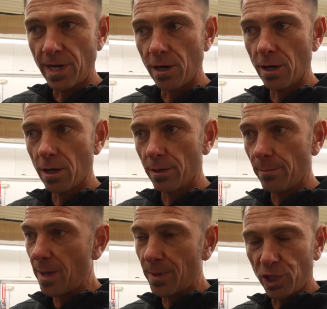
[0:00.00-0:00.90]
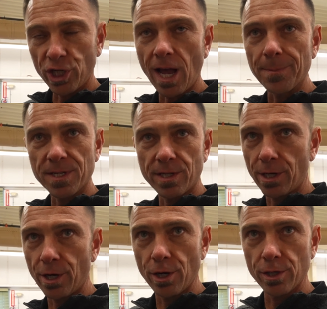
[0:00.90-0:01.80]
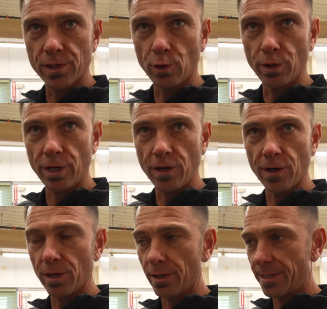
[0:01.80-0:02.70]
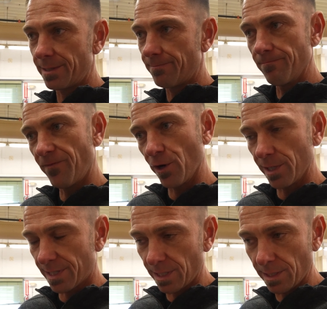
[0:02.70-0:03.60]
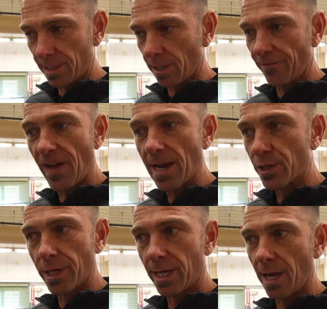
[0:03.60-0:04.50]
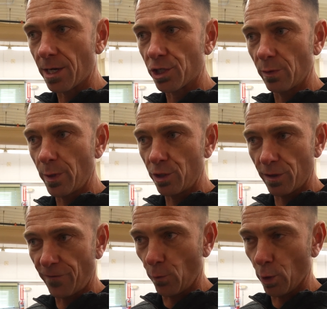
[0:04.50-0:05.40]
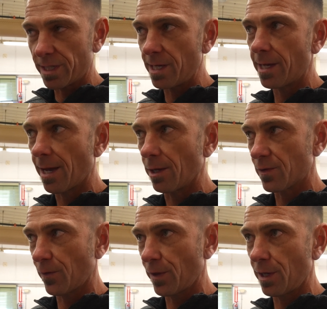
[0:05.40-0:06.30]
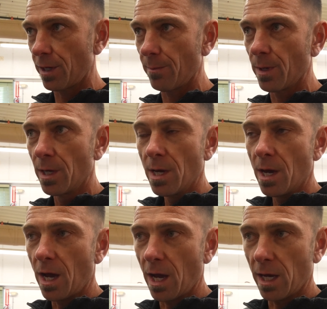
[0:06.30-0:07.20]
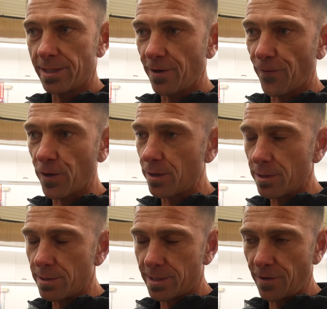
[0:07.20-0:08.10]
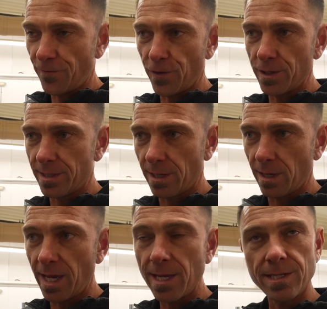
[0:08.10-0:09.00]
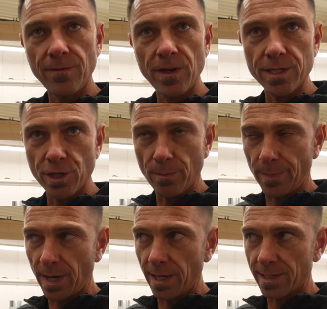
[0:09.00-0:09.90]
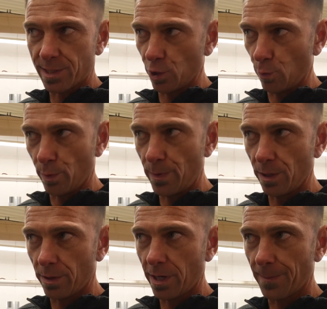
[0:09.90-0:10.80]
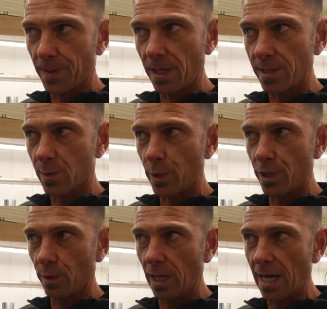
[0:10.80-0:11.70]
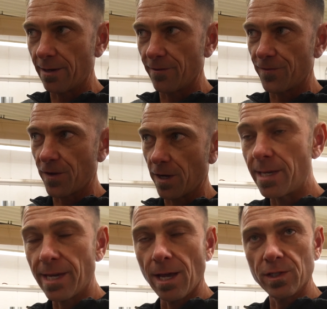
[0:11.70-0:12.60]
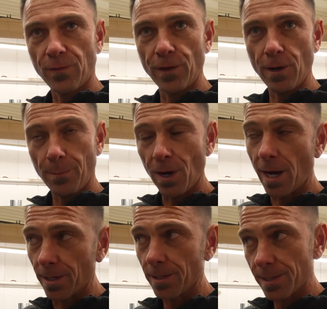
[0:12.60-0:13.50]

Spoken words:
their maybe shop stickers or their, for instance, factory connection. We do the fork decals for them. Different ATV dirt bikes, snowmobile companies. We do a lot of decals for their products.